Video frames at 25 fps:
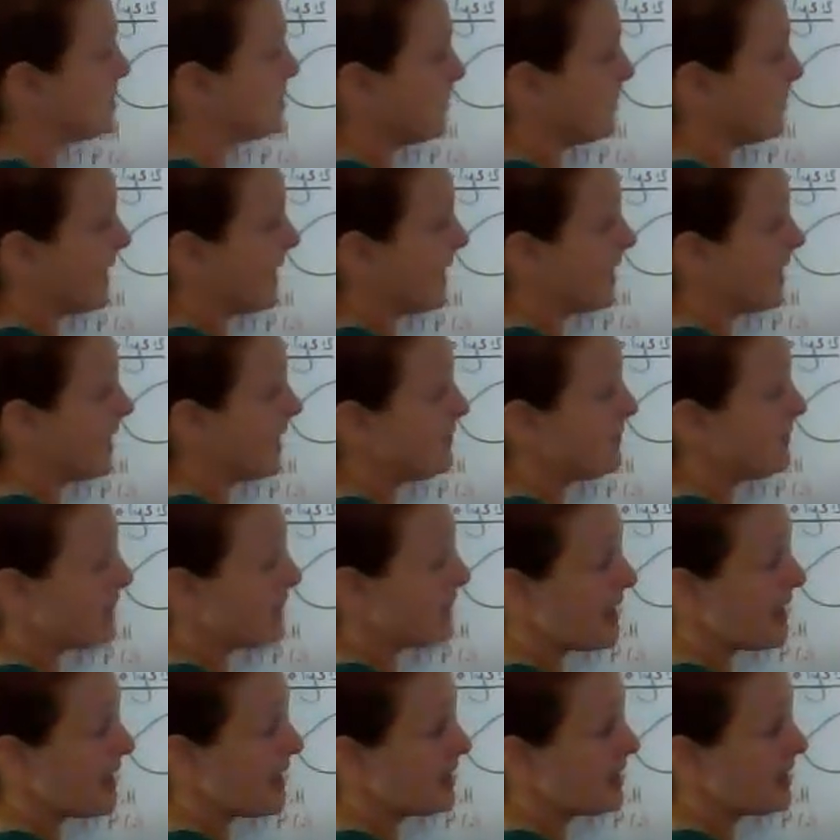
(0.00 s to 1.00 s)
when NAD and
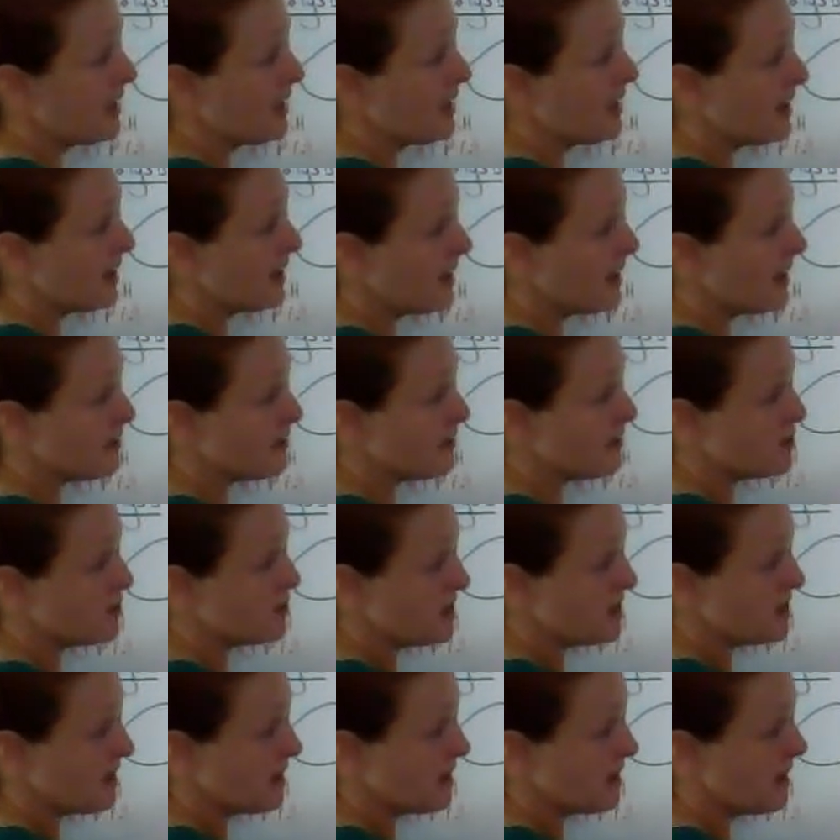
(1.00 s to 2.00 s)
fat
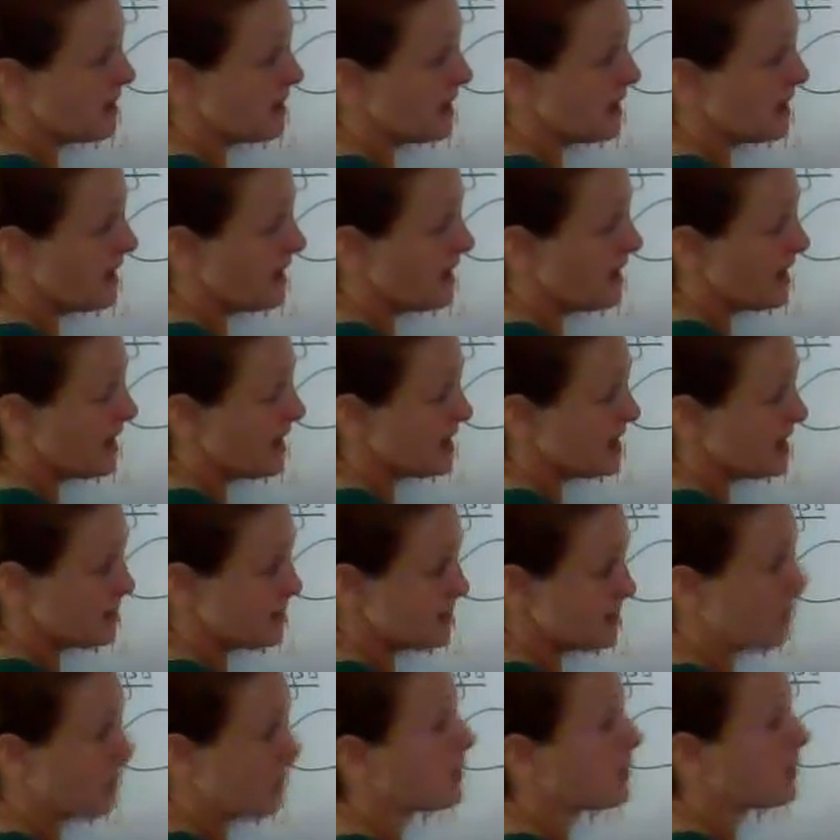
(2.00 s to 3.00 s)
energy is
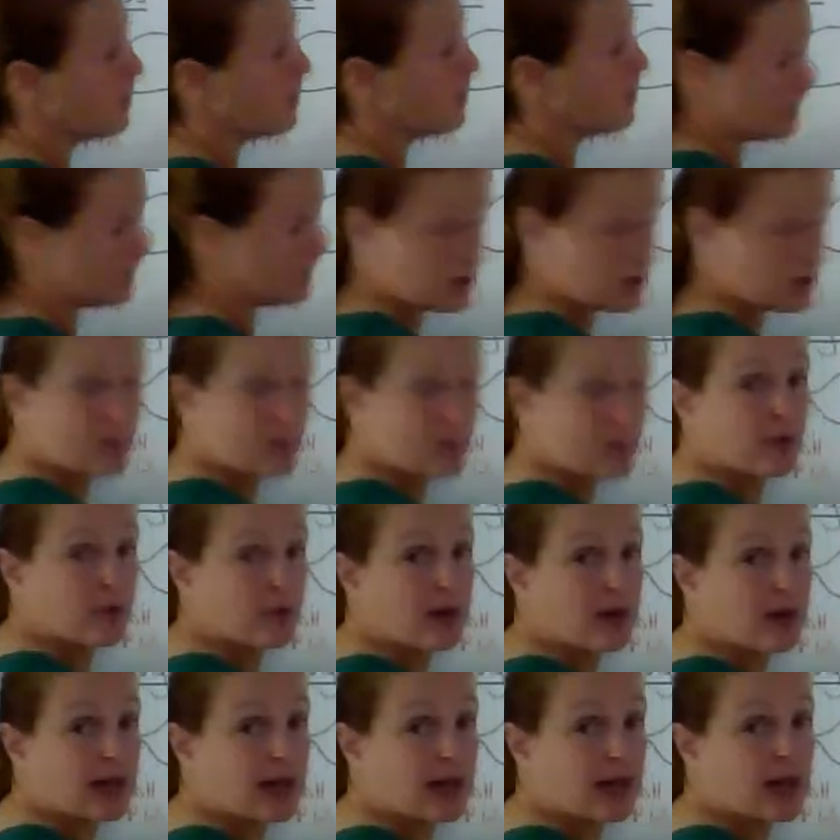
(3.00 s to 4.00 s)
broken, when we strip
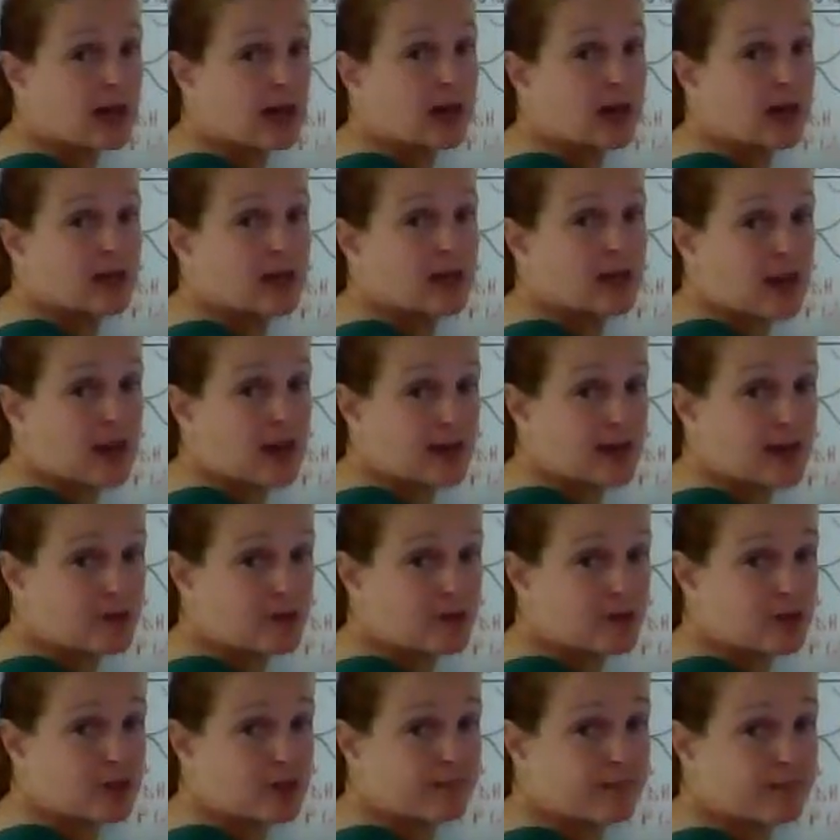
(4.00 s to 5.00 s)
away the
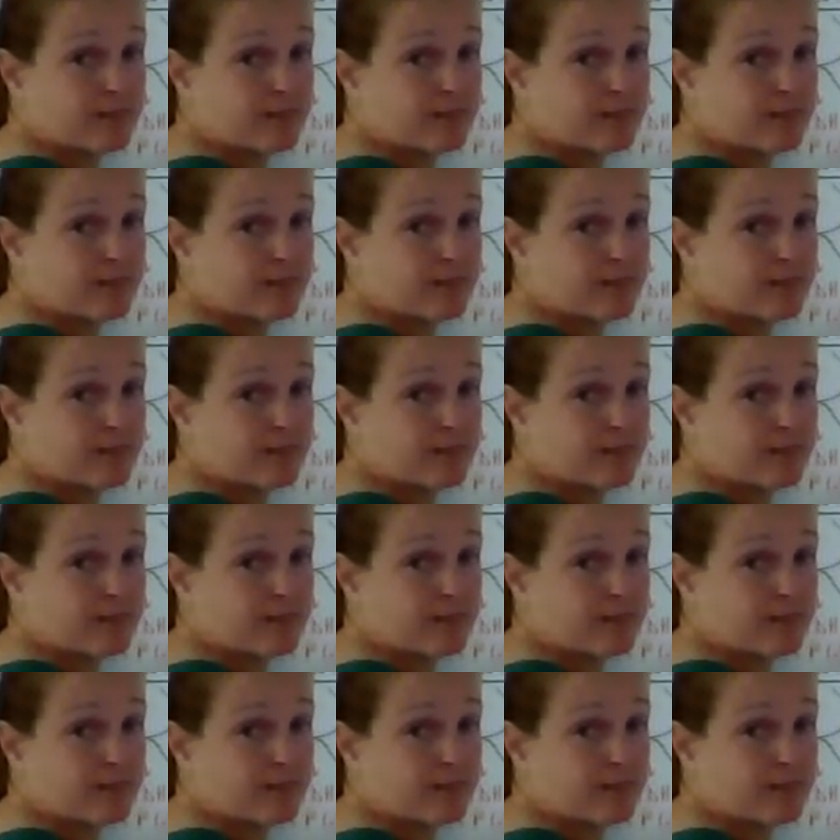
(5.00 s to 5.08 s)
hydrogen,